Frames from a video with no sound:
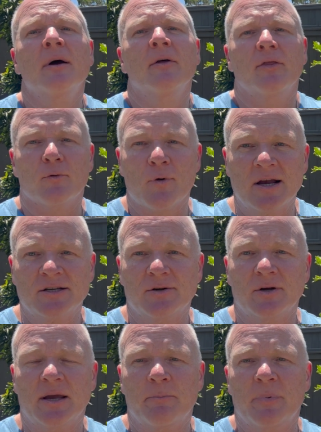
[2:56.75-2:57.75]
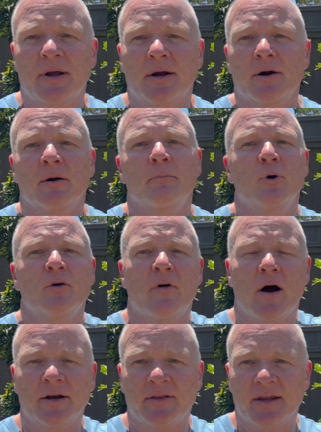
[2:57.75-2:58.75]
The rest will get bigger, move
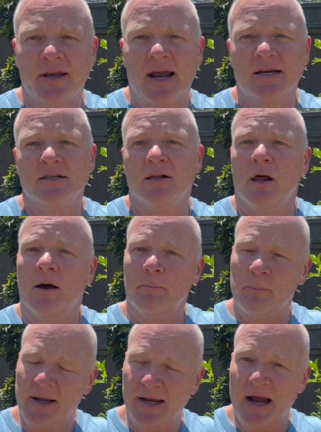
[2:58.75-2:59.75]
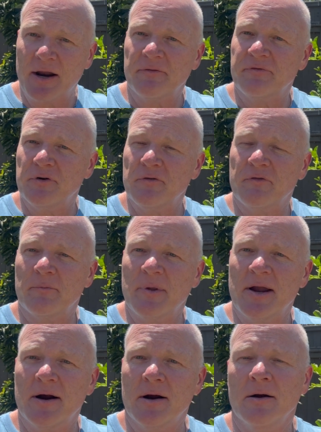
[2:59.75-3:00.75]
on to the next clump, pick out a few from
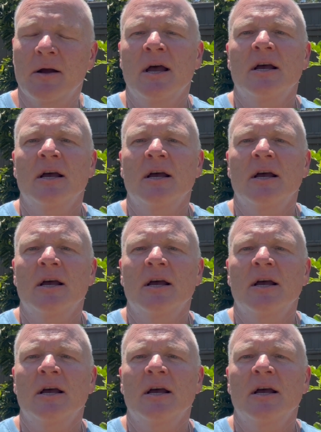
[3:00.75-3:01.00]
there.